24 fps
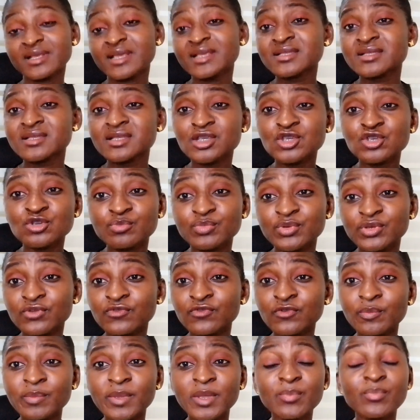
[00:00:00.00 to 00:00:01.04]
I see you
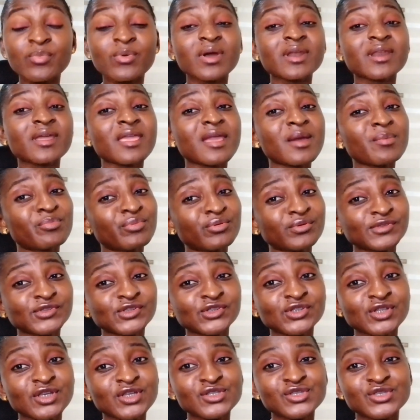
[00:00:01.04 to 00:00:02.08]
beautiful people and I
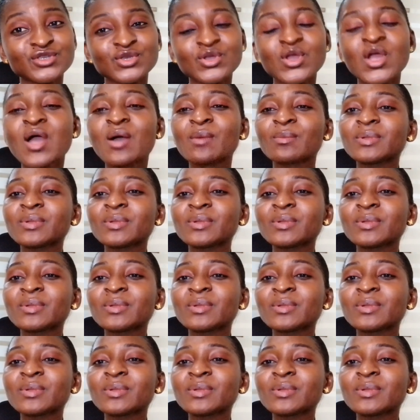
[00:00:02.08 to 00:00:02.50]
appreciate you.